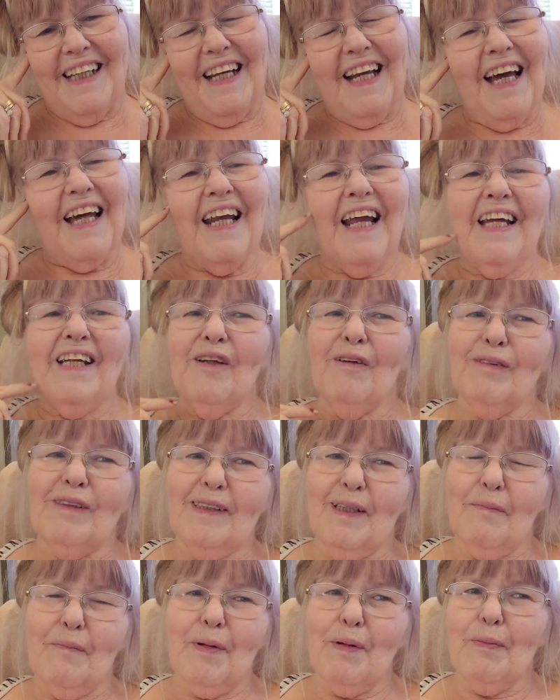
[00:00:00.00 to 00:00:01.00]
And I know
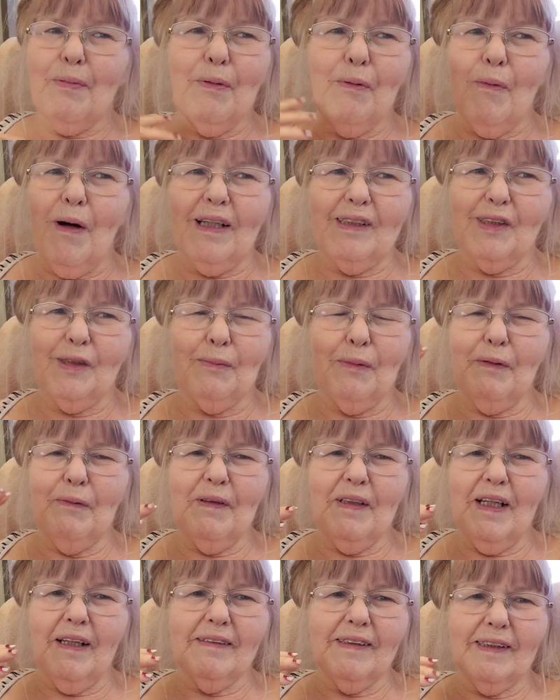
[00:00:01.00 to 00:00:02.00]
some people watch me
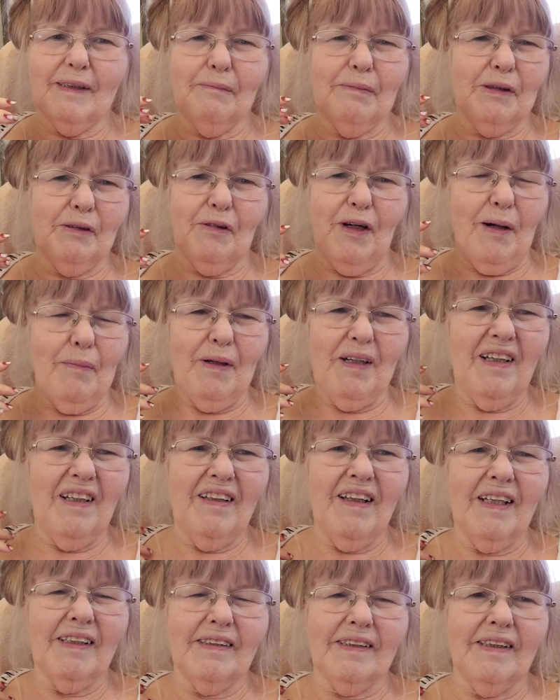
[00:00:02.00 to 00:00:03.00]
without subscribing, and
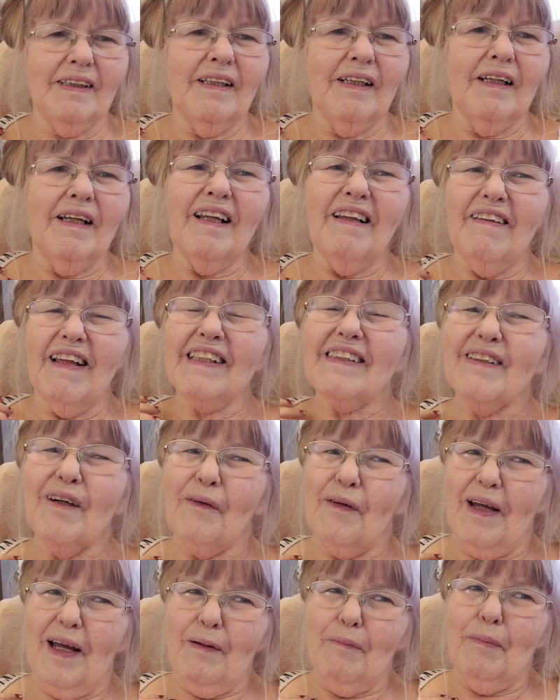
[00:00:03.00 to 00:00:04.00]
that's
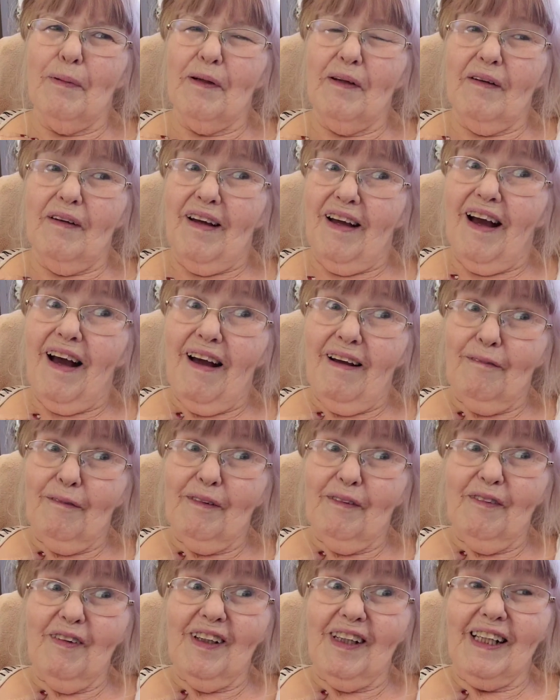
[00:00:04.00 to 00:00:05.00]
okay, but I would
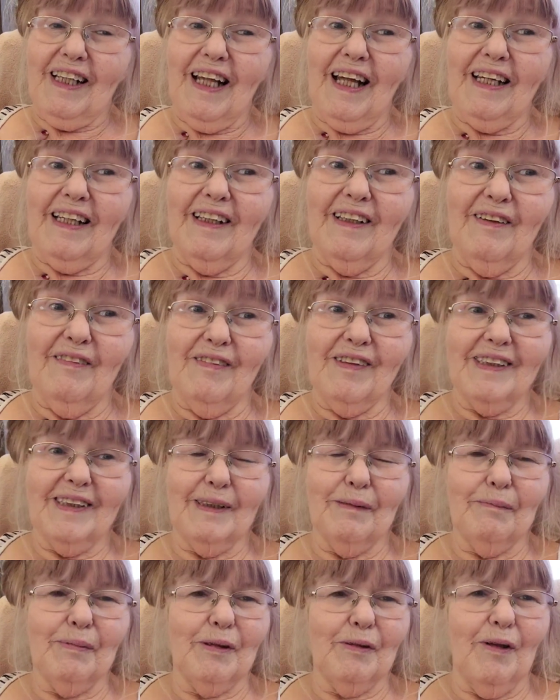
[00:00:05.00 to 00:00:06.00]
really like it if you
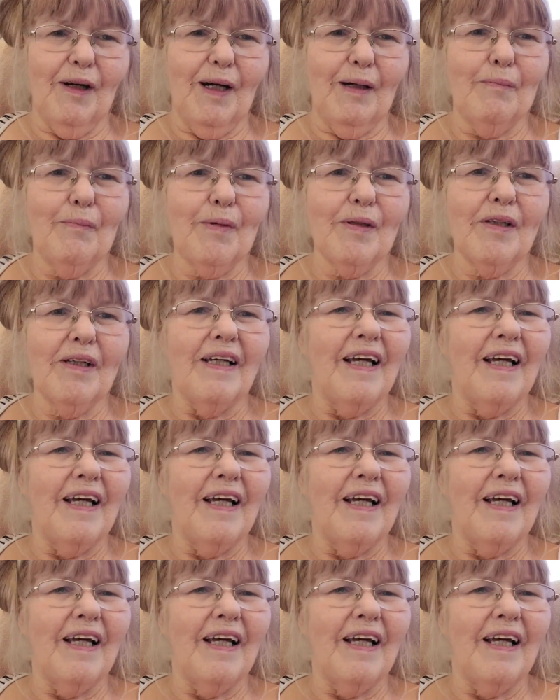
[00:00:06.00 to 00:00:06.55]
subscribed.